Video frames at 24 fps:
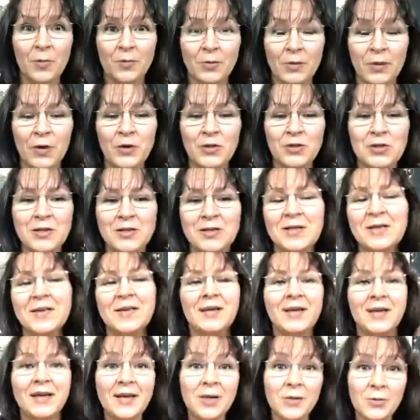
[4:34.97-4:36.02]
coaching,
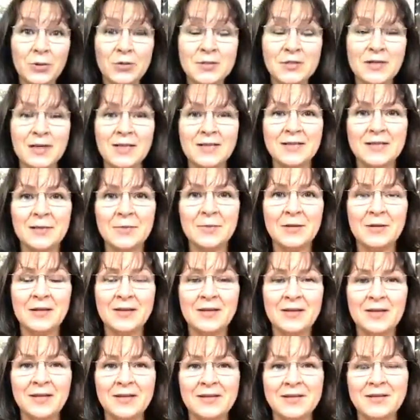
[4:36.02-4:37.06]
he would say something,
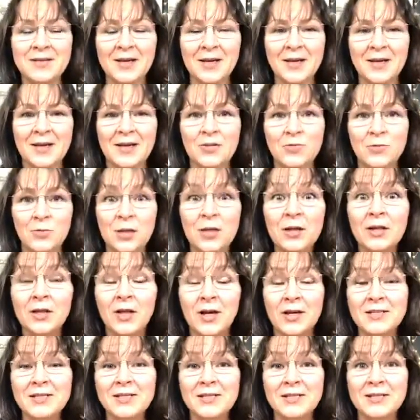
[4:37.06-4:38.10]
and he'd
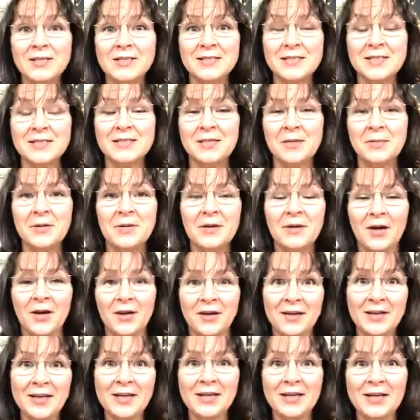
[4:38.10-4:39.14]
realize that he said something kind
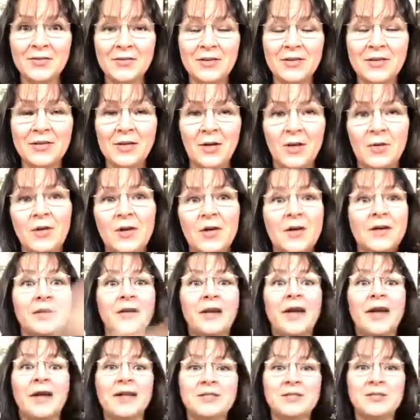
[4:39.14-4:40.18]
of negative, and he'd go,
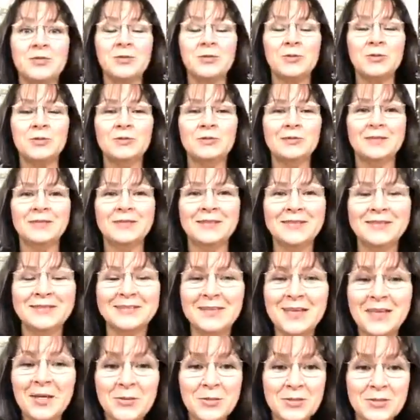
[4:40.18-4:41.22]
cancel.
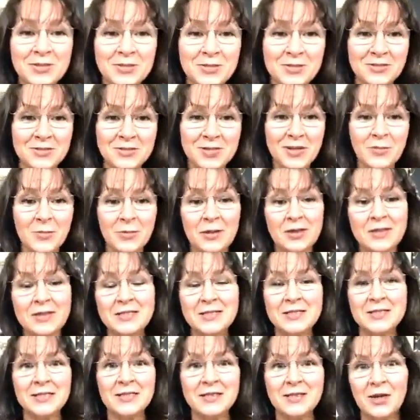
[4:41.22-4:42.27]
So he would
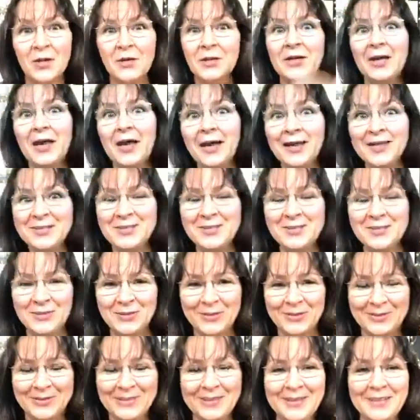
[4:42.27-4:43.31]
instantly go,
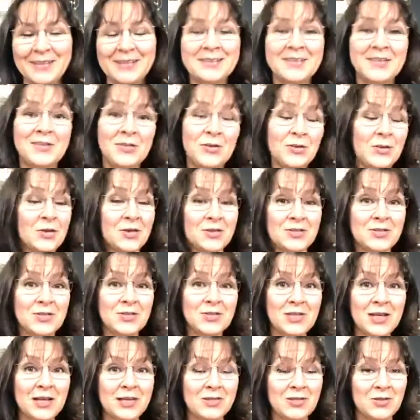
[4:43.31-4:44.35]
cancel. So you can
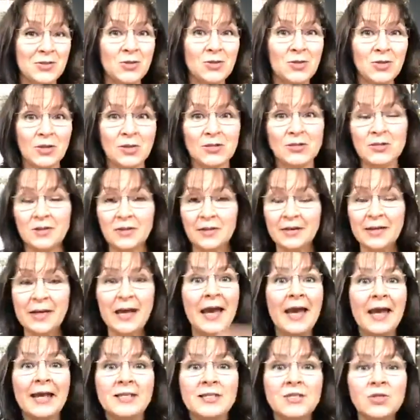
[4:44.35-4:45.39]
do that too. You can sort of
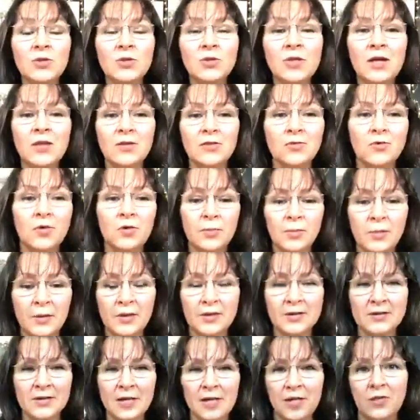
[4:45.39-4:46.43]
cancel that thought,
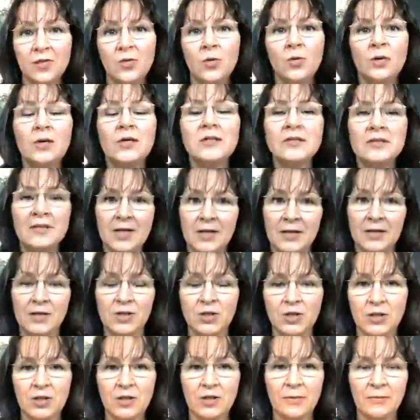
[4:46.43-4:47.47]
because that thought is
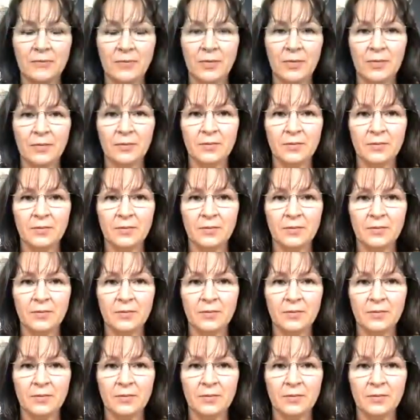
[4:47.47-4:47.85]
energy